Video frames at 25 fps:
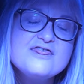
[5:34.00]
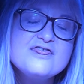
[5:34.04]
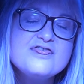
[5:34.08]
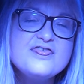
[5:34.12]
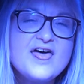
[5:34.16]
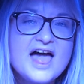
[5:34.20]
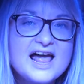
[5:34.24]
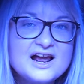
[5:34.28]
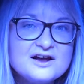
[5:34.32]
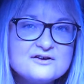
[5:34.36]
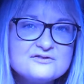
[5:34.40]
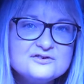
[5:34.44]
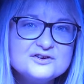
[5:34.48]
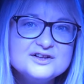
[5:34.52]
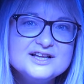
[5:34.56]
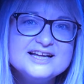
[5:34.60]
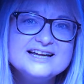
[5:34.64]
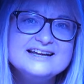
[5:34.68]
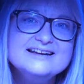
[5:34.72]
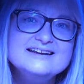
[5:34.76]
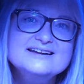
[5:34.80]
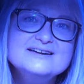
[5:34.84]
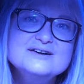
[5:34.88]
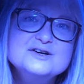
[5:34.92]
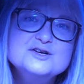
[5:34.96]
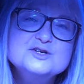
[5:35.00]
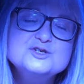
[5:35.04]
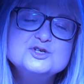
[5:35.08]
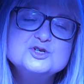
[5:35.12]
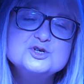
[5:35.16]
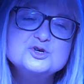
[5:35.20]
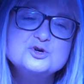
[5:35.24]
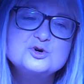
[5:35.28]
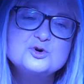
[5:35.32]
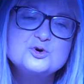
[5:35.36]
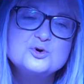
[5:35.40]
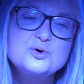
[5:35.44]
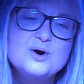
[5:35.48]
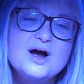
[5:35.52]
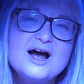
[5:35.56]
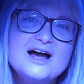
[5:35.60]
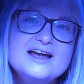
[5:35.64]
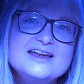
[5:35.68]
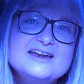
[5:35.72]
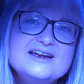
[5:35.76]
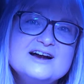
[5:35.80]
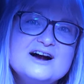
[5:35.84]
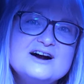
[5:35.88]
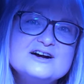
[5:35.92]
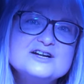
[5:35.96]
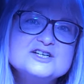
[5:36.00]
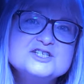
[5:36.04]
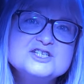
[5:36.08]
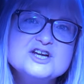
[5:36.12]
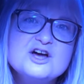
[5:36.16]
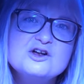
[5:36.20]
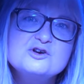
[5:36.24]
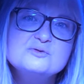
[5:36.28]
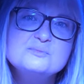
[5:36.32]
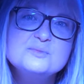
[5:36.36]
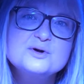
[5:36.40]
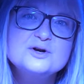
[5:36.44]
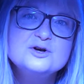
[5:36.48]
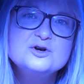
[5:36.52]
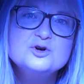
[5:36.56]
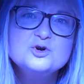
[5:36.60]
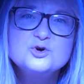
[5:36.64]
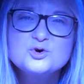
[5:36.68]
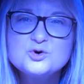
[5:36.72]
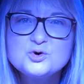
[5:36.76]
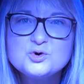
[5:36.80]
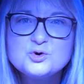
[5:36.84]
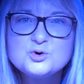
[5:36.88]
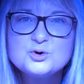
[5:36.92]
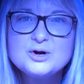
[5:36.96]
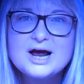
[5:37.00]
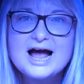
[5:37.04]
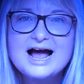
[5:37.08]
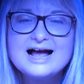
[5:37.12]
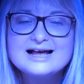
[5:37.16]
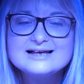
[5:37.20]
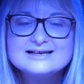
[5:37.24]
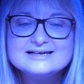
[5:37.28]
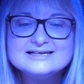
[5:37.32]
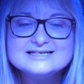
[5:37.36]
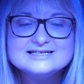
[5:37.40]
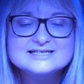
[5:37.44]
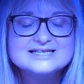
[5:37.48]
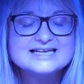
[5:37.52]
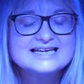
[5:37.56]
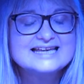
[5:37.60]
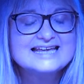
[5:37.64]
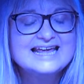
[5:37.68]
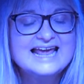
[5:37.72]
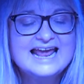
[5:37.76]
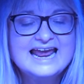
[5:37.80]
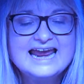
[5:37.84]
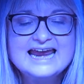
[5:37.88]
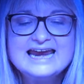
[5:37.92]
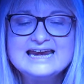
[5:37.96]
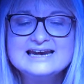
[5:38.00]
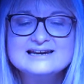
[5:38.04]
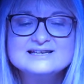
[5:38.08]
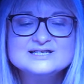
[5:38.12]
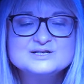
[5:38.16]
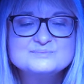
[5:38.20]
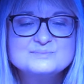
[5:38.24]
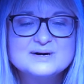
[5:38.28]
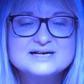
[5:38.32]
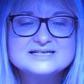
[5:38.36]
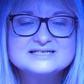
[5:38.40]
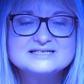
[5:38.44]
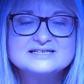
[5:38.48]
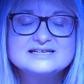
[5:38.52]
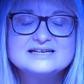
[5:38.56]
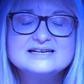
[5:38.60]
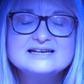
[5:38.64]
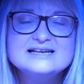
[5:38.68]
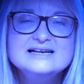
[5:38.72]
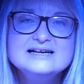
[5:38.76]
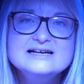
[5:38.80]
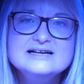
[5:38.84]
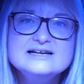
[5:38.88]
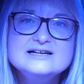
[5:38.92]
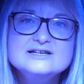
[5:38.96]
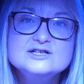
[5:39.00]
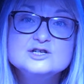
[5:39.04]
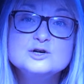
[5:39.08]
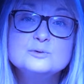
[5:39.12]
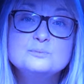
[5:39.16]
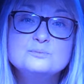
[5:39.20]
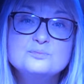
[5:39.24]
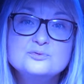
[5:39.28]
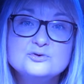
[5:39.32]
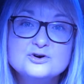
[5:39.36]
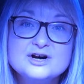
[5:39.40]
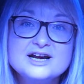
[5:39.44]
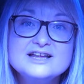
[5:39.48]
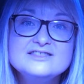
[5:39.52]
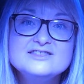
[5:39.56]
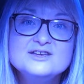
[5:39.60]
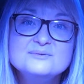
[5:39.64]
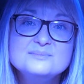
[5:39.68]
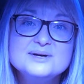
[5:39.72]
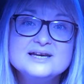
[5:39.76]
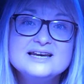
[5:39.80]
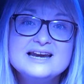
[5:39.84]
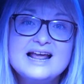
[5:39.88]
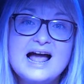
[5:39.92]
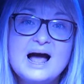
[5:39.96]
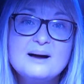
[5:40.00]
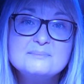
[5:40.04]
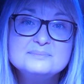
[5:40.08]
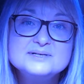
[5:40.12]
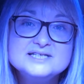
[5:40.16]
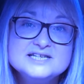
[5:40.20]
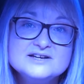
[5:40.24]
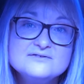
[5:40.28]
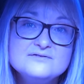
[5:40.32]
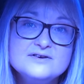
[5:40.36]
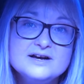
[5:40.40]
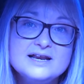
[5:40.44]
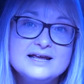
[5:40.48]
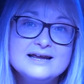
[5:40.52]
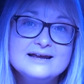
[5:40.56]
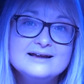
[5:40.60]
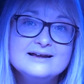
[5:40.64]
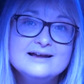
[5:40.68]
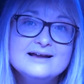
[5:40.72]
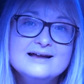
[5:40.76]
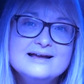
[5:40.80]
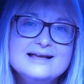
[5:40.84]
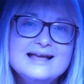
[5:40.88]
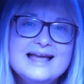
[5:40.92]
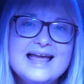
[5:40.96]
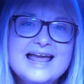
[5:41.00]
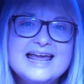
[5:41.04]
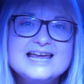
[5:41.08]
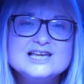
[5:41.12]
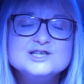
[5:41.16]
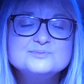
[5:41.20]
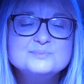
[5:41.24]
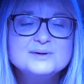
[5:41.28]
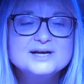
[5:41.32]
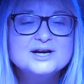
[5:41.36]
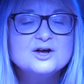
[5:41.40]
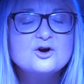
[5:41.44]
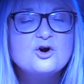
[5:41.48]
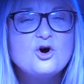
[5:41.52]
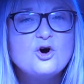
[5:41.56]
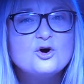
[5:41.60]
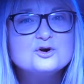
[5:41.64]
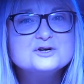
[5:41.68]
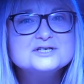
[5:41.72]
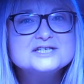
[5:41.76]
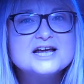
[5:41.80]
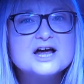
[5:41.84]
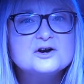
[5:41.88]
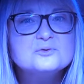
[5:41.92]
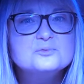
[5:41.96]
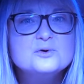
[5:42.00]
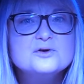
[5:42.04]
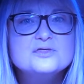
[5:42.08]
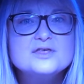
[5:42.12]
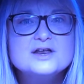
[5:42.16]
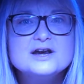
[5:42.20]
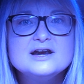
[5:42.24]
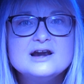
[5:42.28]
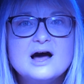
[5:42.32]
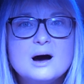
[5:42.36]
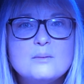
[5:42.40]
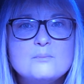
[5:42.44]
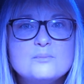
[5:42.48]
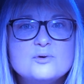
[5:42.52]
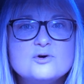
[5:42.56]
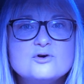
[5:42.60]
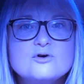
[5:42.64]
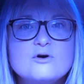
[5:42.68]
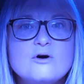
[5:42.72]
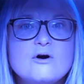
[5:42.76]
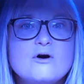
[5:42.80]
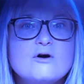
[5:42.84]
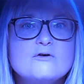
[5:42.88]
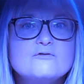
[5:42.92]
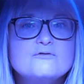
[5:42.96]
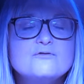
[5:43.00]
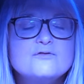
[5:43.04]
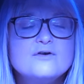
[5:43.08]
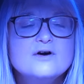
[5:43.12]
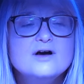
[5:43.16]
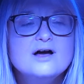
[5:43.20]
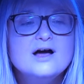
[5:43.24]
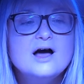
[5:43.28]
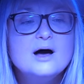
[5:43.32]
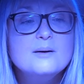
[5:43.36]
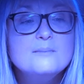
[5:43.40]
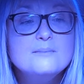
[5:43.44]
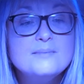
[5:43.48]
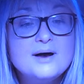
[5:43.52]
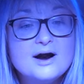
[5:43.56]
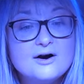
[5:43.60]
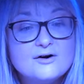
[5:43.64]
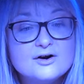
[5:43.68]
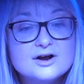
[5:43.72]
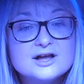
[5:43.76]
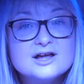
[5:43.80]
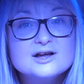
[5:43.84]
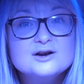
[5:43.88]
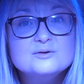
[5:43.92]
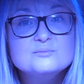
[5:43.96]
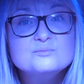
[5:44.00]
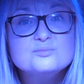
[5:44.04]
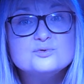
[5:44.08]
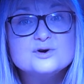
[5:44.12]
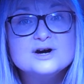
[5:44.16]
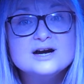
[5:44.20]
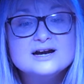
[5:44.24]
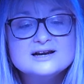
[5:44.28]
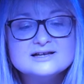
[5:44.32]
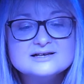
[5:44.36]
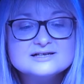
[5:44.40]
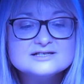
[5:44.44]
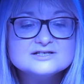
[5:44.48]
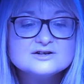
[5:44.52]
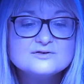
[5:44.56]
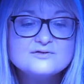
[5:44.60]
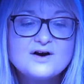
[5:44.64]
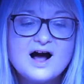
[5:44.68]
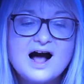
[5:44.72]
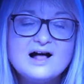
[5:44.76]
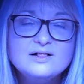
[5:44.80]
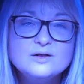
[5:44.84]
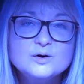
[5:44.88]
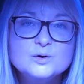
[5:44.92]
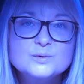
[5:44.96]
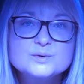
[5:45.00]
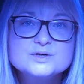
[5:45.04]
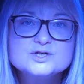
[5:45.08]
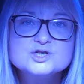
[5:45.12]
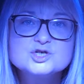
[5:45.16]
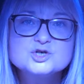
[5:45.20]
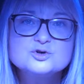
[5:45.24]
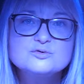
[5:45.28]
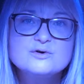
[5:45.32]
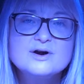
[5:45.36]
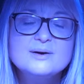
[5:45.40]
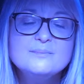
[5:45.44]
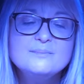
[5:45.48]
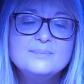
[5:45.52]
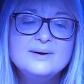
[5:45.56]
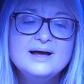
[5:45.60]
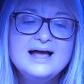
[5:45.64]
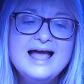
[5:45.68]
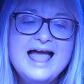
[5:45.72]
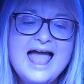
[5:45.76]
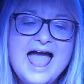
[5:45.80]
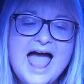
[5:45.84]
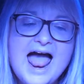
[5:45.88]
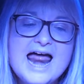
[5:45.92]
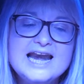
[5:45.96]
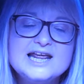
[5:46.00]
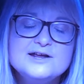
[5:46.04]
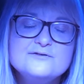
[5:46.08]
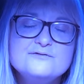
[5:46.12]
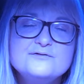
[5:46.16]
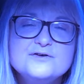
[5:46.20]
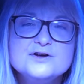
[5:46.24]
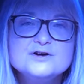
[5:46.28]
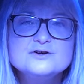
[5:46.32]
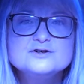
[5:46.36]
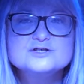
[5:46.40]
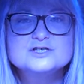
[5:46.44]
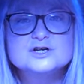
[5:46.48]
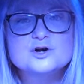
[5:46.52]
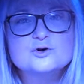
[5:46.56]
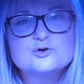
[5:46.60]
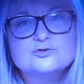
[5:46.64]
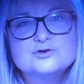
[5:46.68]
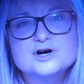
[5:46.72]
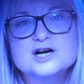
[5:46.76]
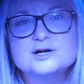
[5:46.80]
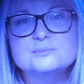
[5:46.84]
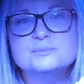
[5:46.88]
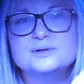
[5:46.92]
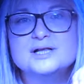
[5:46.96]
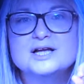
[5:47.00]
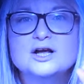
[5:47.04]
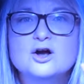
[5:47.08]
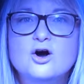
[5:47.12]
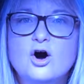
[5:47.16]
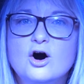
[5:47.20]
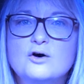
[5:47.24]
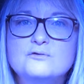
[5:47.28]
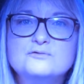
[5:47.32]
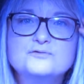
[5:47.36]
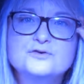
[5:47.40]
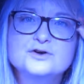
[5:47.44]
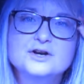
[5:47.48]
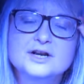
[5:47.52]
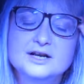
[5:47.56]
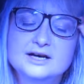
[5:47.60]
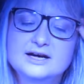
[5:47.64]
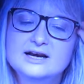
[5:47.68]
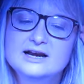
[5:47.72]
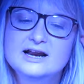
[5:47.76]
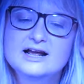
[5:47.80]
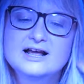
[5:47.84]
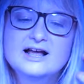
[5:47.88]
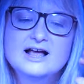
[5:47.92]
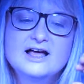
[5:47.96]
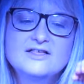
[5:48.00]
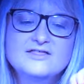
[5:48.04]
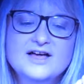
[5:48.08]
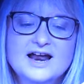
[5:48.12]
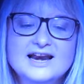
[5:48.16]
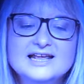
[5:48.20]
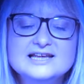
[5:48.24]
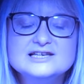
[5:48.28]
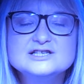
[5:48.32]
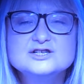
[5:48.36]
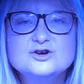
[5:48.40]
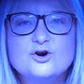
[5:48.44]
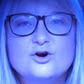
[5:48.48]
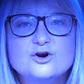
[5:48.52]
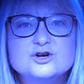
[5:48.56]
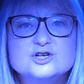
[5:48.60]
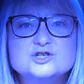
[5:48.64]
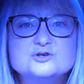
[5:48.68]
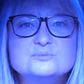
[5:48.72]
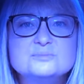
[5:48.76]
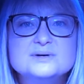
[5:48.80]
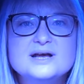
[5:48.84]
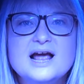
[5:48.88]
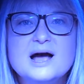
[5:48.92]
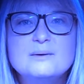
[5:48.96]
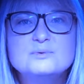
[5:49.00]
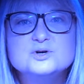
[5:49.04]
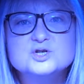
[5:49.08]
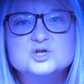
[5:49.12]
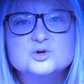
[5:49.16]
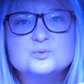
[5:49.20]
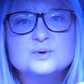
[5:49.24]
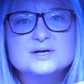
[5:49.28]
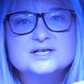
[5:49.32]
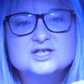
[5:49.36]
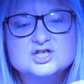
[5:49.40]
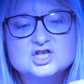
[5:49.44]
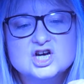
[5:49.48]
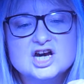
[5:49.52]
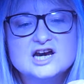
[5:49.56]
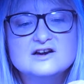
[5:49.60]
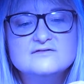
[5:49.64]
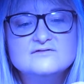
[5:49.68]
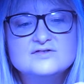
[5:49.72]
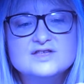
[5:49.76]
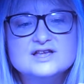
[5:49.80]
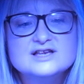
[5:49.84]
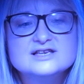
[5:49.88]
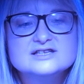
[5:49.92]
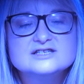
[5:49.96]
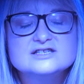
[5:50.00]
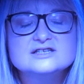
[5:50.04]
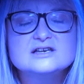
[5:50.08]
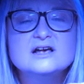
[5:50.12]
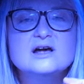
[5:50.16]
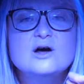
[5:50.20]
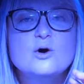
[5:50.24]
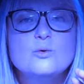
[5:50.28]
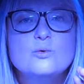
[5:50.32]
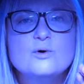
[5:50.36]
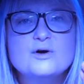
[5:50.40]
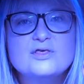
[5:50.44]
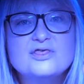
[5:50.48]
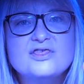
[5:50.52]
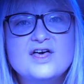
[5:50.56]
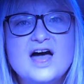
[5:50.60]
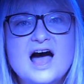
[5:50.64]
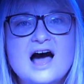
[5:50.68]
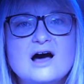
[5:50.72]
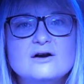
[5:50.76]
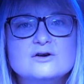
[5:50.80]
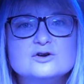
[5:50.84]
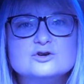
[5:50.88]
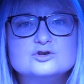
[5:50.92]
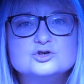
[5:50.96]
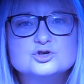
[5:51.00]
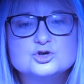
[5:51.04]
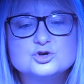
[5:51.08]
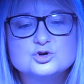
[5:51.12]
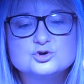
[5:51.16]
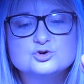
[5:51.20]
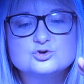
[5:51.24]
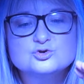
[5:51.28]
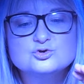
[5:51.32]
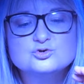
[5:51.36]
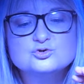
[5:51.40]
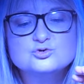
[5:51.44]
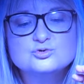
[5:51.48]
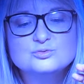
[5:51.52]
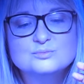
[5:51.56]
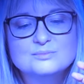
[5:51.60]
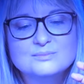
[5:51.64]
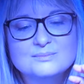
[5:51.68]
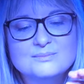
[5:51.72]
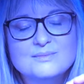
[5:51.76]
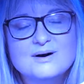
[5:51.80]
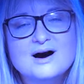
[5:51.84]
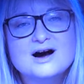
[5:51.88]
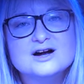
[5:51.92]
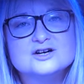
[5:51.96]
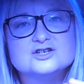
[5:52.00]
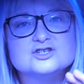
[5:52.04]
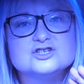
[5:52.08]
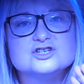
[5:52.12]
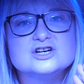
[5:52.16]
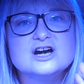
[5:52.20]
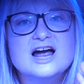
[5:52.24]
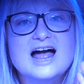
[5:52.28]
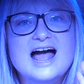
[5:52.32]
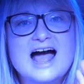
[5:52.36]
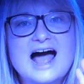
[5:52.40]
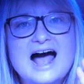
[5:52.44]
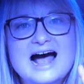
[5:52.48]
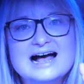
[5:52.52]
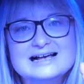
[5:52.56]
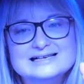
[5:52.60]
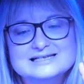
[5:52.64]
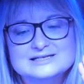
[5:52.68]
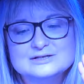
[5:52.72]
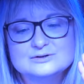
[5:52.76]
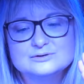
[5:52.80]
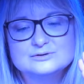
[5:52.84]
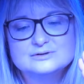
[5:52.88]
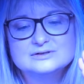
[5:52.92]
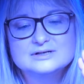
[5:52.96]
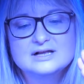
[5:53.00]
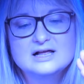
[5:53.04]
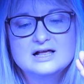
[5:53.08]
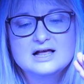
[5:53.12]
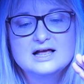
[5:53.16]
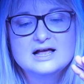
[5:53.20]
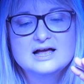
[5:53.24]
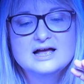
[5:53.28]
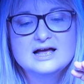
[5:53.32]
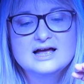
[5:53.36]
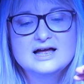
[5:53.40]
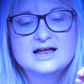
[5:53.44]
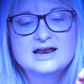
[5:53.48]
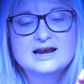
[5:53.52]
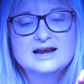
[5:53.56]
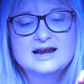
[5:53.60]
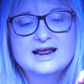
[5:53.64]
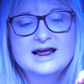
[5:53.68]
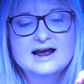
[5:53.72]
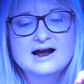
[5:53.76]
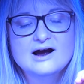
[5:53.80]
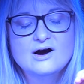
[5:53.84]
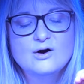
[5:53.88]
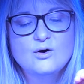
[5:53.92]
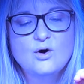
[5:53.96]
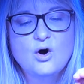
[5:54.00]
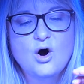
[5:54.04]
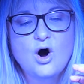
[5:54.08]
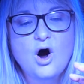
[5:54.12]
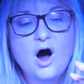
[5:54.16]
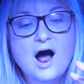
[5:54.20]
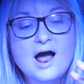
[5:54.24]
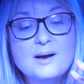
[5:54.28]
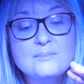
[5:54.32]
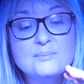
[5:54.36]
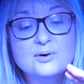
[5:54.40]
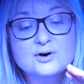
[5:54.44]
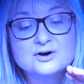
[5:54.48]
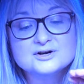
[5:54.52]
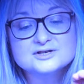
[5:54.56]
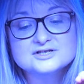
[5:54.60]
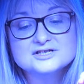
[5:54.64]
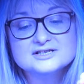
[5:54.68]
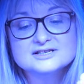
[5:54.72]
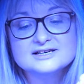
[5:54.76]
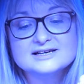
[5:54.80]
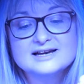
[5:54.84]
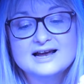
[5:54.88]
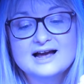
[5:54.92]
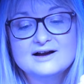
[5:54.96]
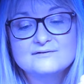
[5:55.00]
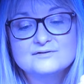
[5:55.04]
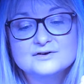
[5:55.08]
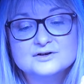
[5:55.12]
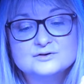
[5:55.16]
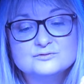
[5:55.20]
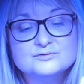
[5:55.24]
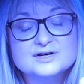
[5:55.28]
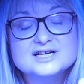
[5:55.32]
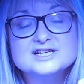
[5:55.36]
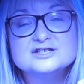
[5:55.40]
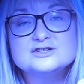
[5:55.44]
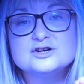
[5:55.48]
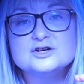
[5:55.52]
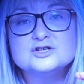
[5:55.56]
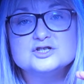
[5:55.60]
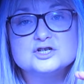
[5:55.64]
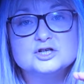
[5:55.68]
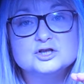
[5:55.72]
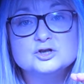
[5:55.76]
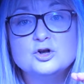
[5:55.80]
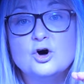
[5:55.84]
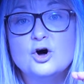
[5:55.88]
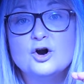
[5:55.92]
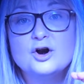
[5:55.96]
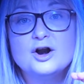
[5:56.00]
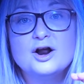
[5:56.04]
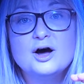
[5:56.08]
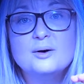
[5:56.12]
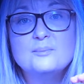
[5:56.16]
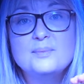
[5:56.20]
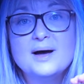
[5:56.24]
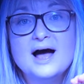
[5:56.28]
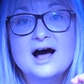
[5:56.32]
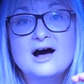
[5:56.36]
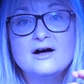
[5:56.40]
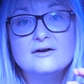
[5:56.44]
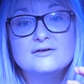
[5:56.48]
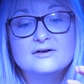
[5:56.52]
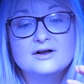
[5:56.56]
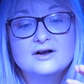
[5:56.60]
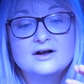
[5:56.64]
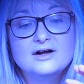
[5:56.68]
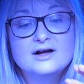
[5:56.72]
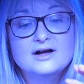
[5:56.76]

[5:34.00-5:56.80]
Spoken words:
thankfully, to a young gentleman who is keen as mustard to breed them in captivity. He's been in contact with a number of American breeders of harlequin shrimp, and he feels incredibly confident that he's going to be able to achieve this without too much hassle. Now, I personally haven't researched a lot about